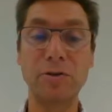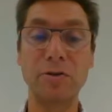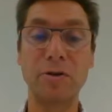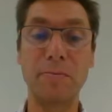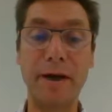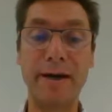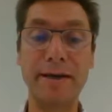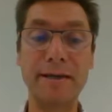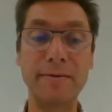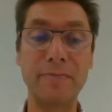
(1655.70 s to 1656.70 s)
how to
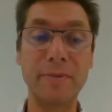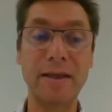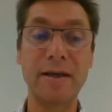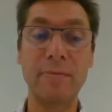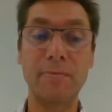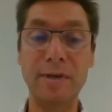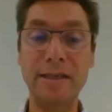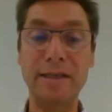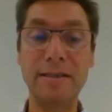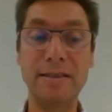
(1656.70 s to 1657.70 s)
combine.
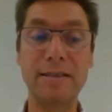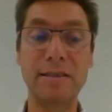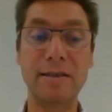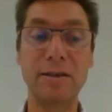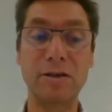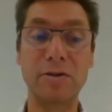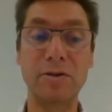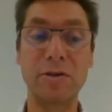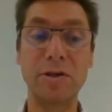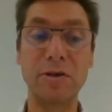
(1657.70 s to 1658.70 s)
Please
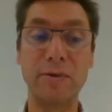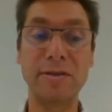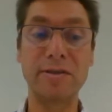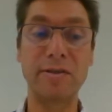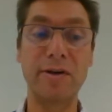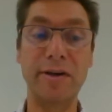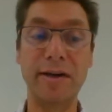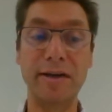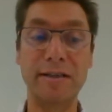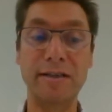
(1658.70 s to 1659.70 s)
continue with the
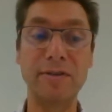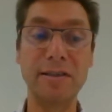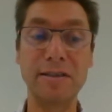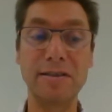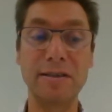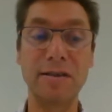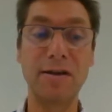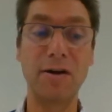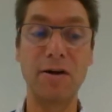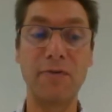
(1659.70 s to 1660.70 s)
learning
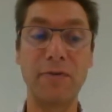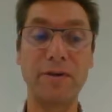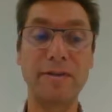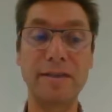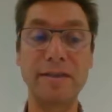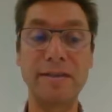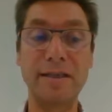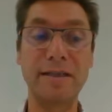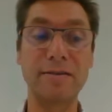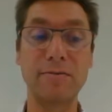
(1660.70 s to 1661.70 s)
activities of
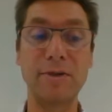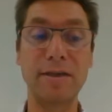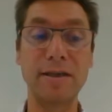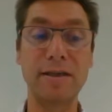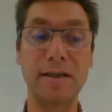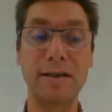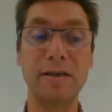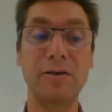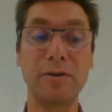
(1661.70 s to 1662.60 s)
this second week,